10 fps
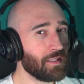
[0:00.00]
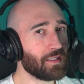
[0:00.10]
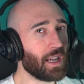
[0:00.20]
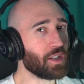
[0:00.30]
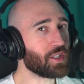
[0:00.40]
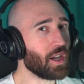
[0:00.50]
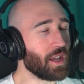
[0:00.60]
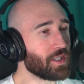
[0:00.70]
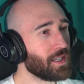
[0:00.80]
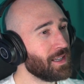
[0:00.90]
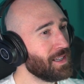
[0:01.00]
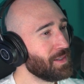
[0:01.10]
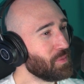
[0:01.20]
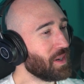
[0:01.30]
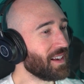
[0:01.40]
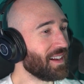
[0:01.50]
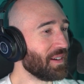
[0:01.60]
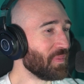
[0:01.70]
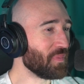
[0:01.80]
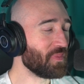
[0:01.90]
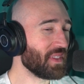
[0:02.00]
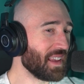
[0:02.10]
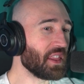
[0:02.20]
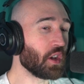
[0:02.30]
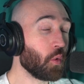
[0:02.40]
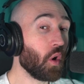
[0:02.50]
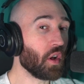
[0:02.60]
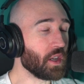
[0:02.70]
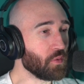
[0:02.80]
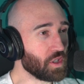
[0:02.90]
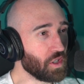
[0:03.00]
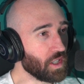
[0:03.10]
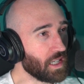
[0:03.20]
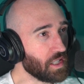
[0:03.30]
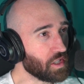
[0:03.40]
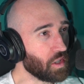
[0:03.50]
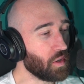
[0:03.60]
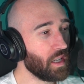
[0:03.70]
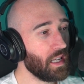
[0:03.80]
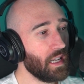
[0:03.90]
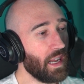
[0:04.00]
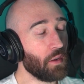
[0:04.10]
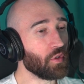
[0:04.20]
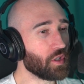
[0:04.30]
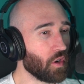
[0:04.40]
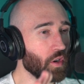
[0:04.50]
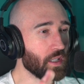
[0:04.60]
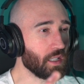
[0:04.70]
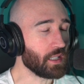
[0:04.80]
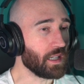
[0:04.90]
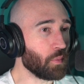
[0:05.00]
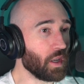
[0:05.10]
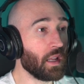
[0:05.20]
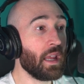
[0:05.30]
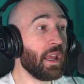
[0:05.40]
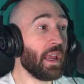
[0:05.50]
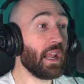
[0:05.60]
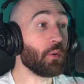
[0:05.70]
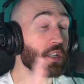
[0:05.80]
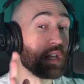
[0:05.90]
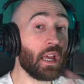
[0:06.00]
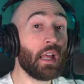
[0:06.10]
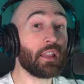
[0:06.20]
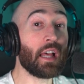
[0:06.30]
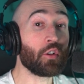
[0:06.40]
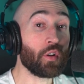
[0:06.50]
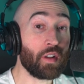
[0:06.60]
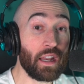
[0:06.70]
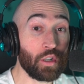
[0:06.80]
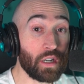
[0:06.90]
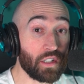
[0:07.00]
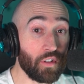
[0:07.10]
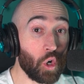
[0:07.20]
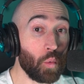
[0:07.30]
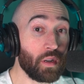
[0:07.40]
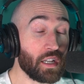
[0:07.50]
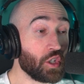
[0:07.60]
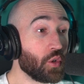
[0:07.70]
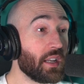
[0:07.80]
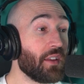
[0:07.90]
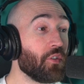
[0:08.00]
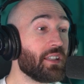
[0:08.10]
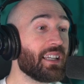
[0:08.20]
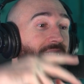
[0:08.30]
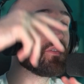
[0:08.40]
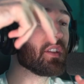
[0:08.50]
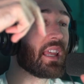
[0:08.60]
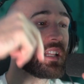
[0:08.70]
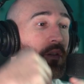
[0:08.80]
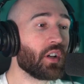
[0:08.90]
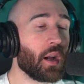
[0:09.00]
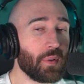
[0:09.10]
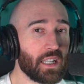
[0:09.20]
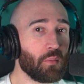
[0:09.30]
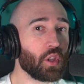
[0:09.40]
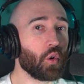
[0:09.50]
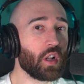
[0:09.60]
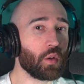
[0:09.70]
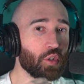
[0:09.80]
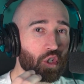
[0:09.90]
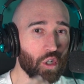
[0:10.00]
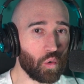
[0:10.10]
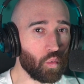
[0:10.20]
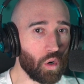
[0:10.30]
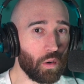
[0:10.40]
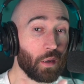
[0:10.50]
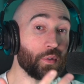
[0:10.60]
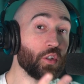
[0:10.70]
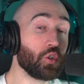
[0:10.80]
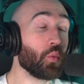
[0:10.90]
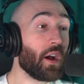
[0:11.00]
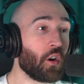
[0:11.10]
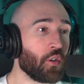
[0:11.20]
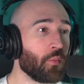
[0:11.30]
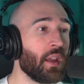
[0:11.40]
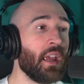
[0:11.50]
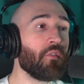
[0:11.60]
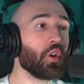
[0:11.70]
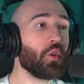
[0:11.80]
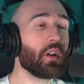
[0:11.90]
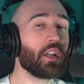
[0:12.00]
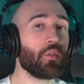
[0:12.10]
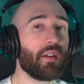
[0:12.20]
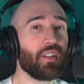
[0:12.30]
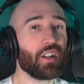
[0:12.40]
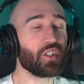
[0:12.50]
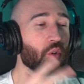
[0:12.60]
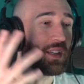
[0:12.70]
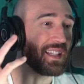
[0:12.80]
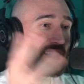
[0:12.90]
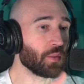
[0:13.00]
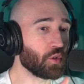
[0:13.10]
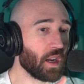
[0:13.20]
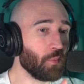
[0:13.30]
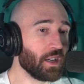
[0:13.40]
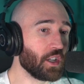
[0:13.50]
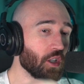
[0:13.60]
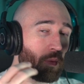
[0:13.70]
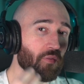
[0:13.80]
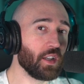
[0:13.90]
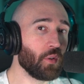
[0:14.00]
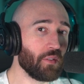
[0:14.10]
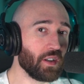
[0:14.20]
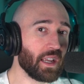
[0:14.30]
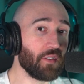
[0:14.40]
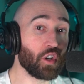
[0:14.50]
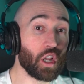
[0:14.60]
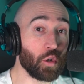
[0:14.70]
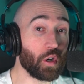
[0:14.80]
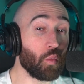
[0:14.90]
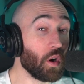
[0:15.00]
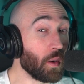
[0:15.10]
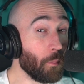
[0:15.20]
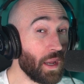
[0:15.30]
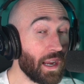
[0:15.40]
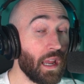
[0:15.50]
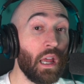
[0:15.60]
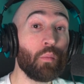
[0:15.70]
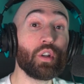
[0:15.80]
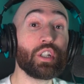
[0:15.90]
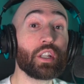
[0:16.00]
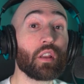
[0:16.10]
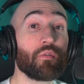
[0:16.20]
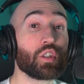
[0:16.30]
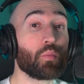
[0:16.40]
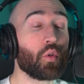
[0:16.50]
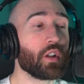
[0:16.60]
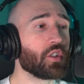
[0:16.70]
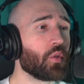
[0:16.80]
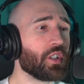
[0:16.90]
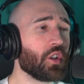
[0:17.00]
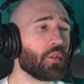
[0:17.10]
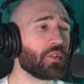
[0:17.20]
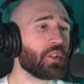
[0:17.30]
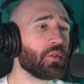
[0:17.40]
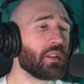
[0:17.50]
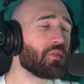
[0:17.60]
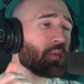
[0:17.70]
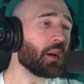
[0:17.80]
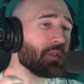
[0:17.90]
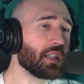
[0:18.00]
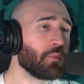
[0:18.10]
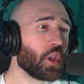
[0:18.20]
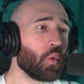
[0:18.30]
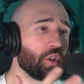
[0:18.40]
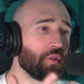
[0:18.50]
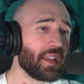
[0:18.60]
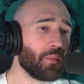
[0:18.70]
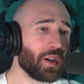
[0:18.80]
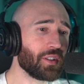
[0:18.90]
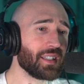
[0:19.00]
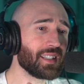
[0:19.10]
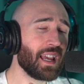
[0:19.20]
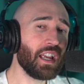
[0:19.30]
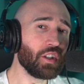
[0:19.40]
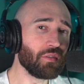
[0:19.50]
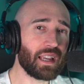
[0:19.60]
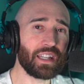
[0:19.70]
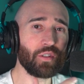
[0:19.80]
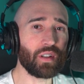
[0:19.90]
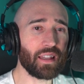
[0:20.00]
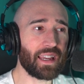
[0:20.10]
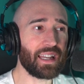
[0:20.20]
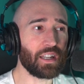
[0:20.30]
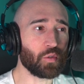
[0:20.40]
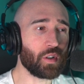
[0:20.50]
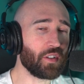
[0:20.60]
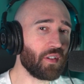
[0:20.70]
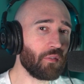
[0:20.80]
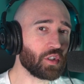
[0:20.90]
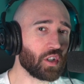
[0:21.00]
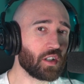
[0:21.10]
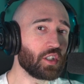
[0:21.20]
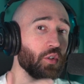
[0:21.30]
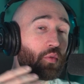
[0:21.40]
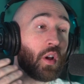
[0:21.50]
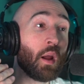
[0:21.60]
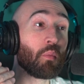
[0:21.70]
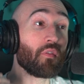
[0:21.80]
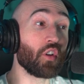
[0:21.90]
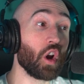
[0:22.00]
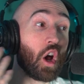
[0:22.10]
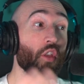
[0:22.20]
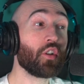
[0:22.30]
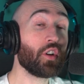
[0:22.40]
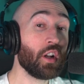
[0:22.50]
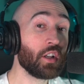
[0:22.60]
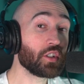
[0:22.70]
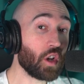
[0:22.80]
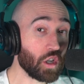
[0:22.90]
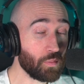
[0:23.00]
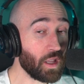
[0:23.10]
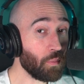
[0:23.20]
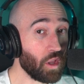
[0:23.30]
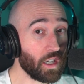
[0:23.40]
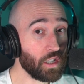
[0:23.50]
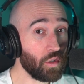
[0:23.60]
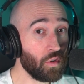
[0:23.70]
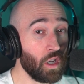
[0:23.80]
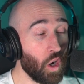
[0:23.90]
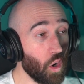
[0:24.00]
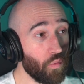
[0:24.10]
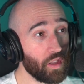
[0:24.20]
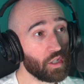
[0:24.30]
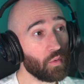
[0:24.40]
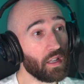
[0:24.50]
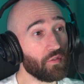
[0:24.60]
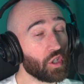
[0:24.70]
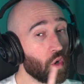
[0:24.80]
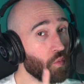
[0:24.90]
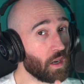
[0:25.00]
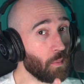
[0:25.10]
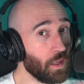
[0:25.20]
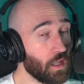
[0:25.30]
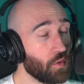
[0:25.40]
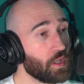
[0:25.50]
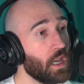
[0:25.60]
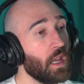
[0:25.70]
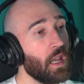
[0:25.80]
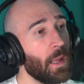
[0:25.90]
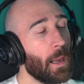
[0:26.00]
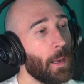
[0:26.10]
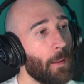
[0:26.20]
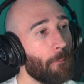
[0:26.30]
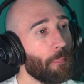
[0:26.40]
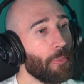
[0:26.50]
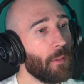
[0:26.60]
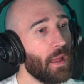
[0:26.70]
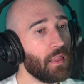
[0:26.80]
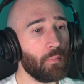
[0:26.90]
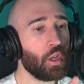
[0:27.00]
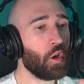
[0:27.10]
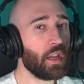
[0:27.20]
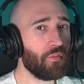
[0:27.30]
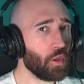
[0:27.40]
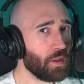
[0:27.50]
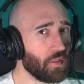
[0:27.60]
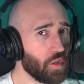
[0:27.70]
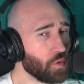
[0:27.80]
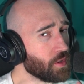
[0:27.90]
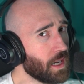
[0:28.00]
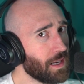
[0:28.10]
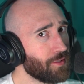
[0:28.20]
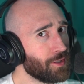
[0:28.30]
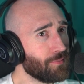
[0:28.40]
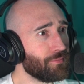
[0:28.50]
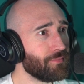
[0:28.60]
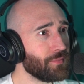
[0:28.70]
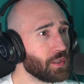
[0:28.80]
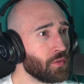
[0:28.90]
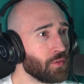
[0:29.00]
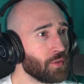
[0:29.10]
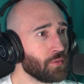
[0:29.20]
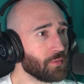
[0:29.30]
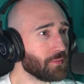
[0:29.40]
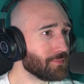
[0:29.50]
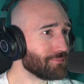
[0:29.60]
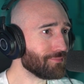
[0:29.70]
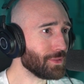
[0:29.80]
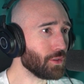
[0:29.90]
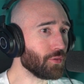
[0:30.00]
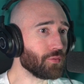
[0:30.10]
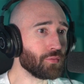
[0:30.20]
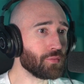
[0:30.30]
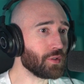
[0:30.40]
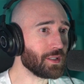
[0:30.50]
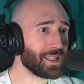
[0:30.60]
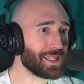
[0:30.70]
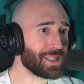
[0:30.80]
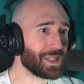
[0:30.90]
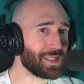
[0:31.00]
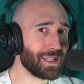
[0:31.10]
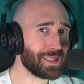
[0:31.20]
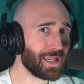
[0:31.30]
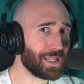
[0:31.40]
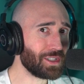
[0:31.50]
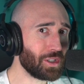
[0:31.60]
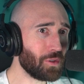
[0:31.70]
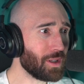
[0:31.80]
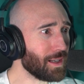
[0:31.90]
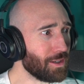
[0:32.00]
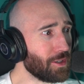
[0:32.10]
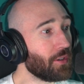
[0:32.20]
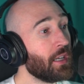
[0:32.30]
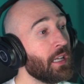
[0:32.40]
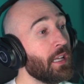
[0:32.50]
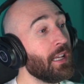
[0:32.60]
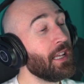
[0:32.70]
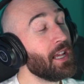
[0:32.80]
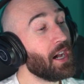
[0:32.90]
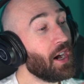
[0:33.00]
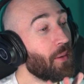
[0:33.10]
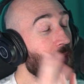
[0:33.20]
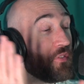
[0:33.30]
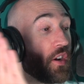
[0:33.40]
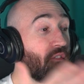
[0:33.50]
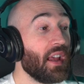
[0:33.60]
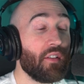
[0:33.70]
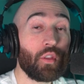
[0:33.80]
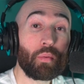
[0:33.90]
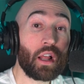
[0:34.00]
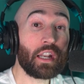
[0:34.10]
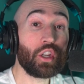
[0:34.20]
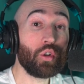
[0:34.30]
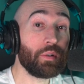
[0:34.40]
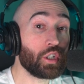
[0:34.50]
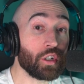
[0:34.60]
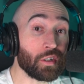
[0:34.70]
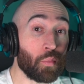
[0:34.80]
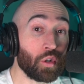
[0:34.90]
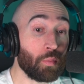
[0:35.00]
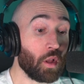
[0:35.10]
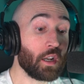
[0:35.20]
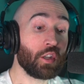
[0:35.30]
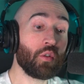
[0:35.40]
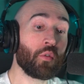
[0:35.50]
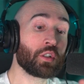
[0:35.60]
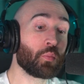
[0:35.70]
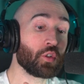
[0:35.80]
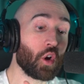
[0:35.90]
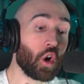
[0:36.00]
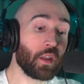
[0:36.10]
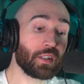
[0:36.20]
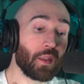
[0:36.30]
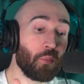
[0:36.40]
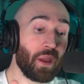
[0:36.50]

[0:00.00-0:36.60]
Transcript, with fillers: It's kind of sus. But uh, the quality was good on it. So, and it was artistic. But anyways, that'll do it for today's reaction video. Hope you guys enjoyed it. If you did, leave a like, leave a comment down below. It helps the channel grow, helps the YouTube algorithm. If you're new here and you haven't done so, hit that subscribe button. I drop a video every day. If you're not new here, welcome back. Appreciate the love and support. As always, you don't know what to do. Leave some comments down below. What do you think about this? Do you like it? Do you not like it? Is one of your favorite songs? Do you prefer other songs by the Plot in You over this one? If so, recommend those. Um, and let me know how you feel about the visuals. I don't know. A little, little, little six six six action going on. I don't know. Um, if you're a fan of The Plot in You, be sure to support The Plot in You. Always support the artist, the